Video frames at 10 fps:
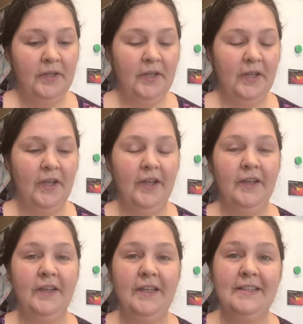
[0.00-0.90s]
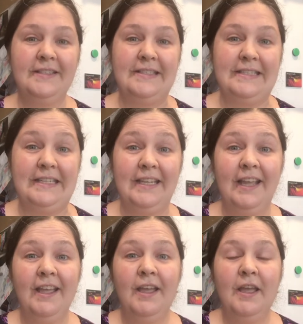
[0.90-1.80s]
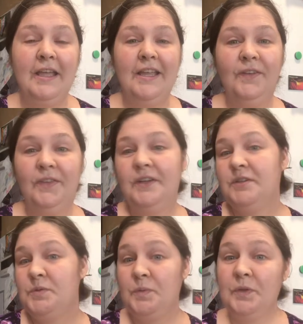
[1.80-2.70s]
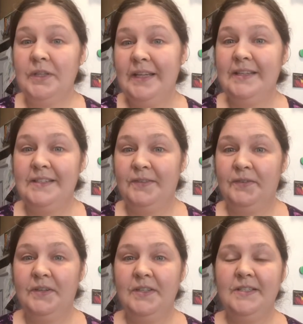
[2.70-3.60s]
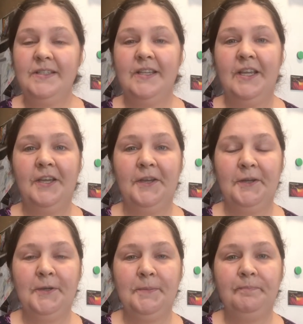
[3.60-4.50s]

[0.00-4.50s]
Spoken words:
and see if there's really a difference. In